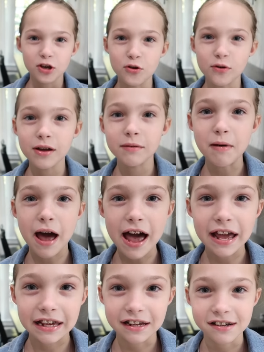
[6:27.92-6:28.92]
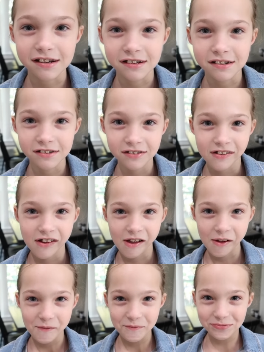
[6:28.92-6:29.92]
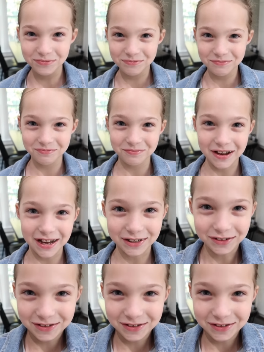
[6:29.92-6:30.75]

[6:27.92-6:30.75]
Who's this? Who are you? I